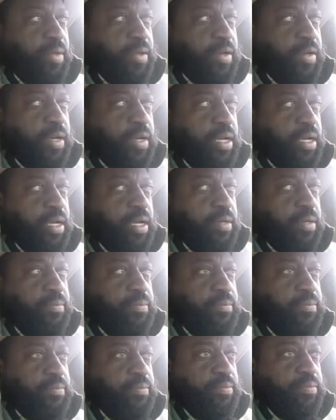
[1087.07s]
But
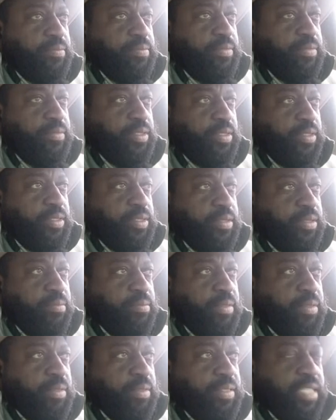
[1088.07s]

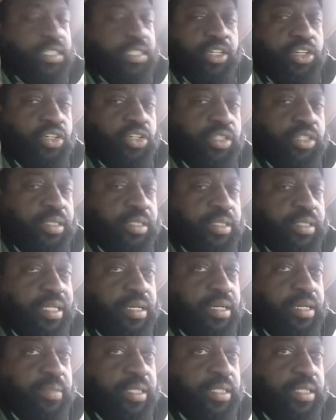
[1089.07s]
that's a good
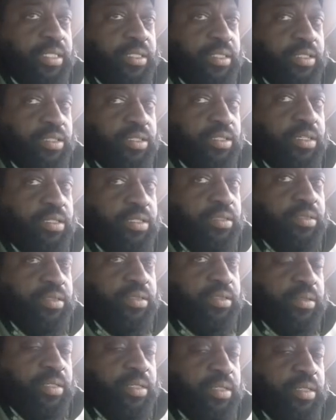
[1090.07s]
tip, and it's a good
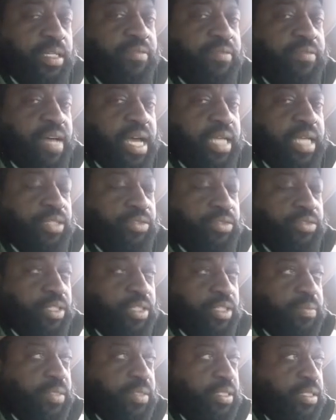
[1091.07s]
advice.
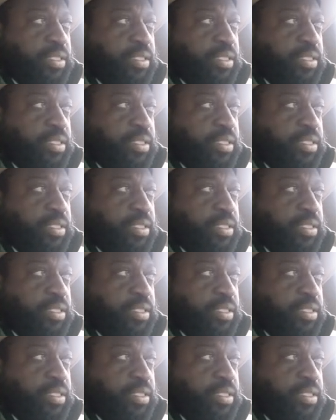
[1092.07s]
Trust me.